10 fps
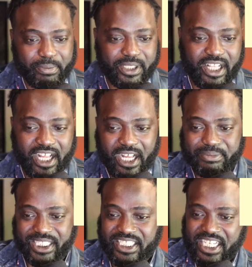
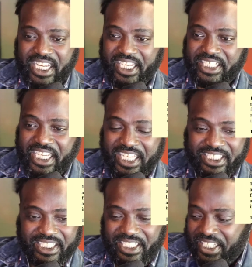clubs and
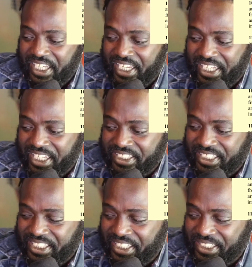spends
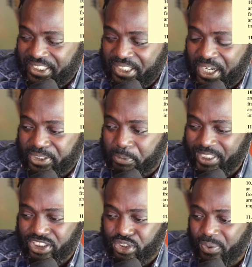
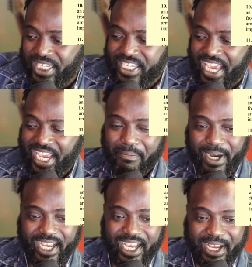$20K in
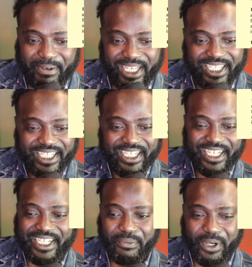Miami,
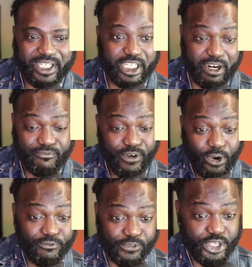and we're gonna
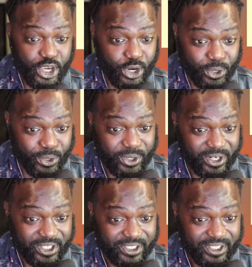vote for you
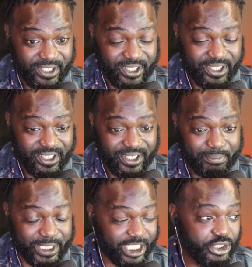
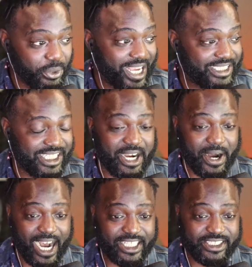because you handing out
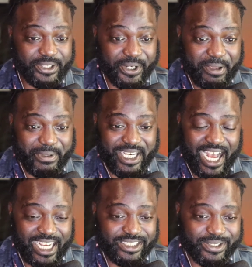ice cream in the
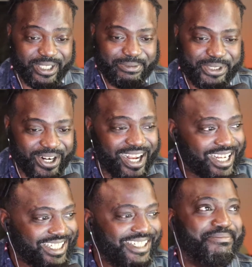ice cream
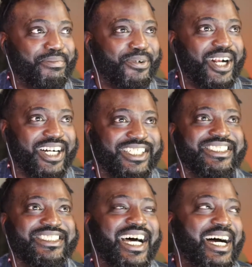truck? Bruh,
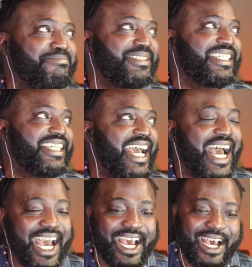stop the
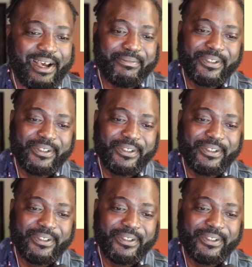cap.